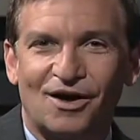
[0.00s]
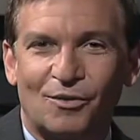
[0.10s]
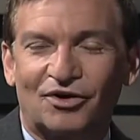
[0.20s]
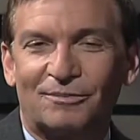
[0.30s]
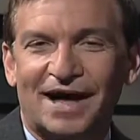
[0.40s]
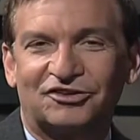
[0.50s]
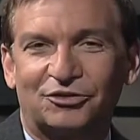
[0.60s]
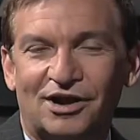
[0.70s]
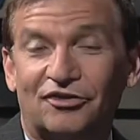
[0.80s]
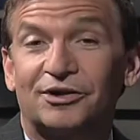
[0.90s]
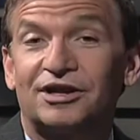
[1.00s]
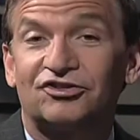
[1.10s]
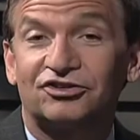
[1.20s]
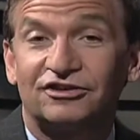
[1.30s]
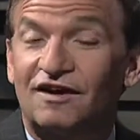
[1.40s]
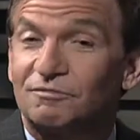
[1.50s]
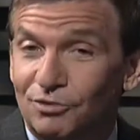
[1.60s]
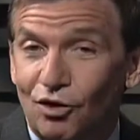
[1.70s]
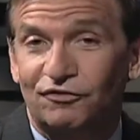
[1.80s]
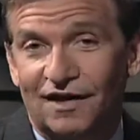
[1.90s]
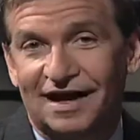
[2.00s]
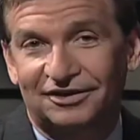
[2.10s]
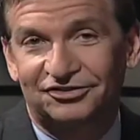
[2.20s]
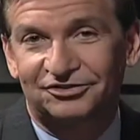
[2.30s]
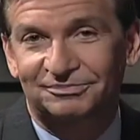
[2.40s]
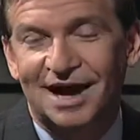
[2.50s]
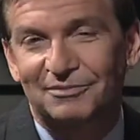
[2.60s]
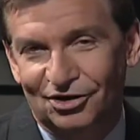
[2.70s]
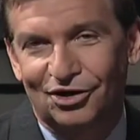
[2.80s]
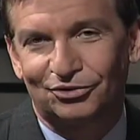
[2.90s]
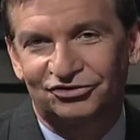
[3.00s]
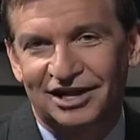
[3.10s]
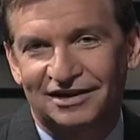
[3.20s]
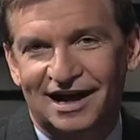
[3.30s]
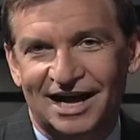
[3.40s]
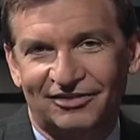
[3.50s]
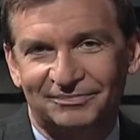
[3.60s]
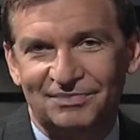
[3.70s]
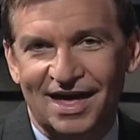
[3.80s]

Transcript: Welcome back to another edition of Profiles. I'm your host, Ed Hyland.